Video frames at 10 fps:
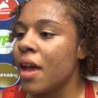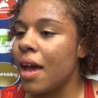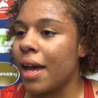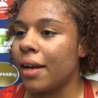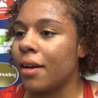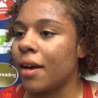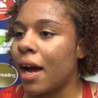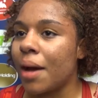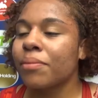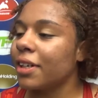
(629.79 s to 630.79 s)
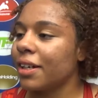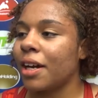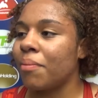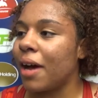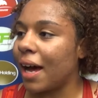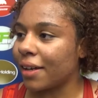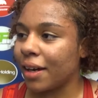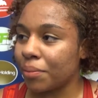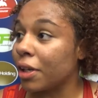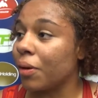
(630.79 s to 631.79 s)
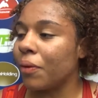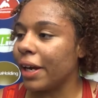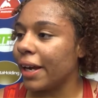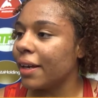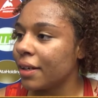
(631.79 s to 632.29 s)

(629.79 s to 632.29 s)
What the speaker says: And I'm going to come back and I'm going to win it.